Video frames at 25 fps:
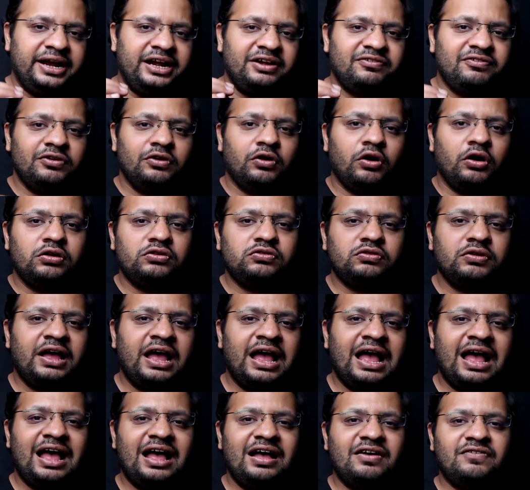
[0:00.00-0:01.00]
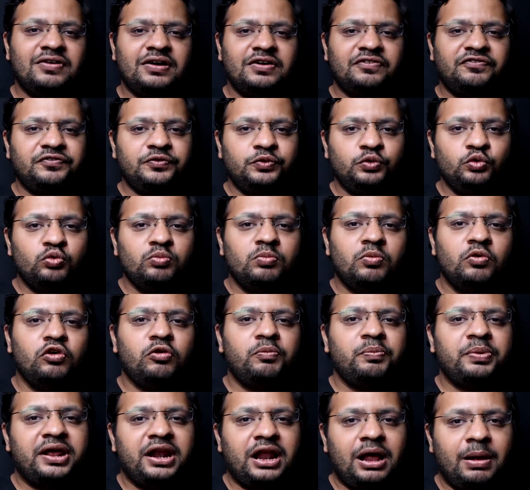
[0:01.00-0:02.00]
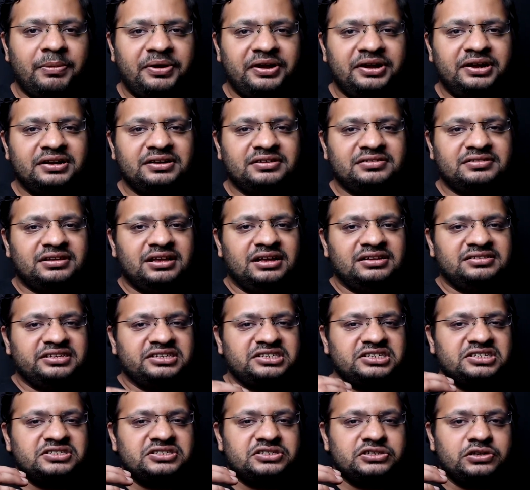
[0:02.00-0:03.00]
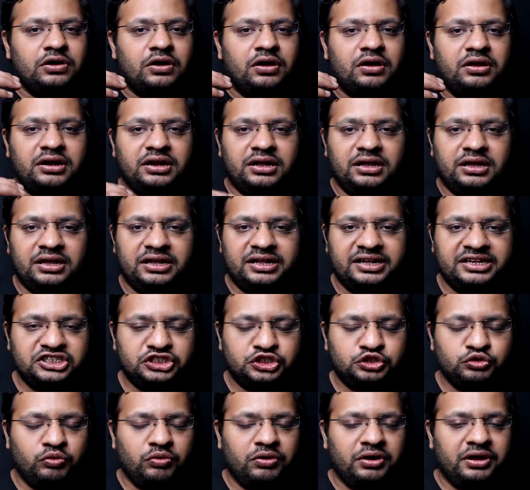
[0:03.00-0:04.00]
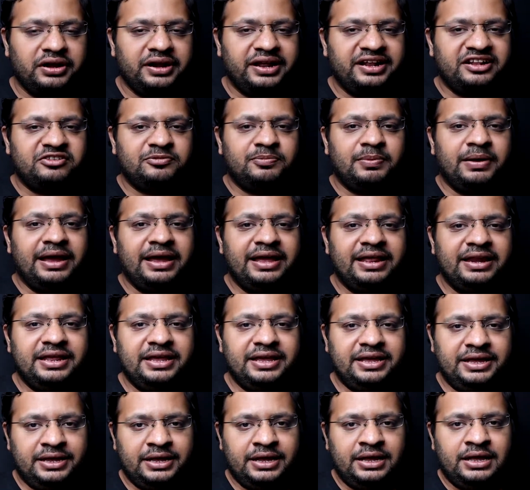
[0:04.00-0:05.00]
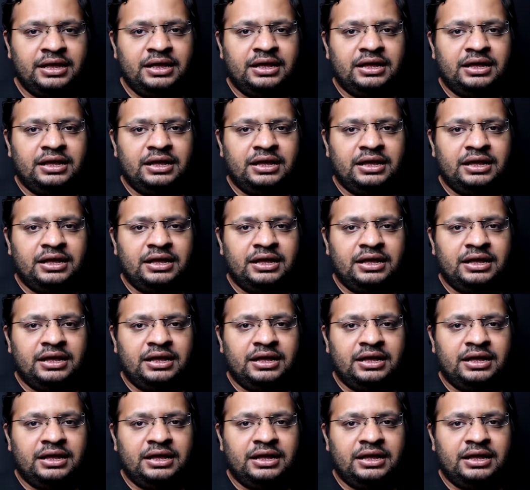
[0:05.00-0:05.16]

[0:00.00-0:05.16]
it will also have a few more parameters uh, such as your uh, issuer, expiry,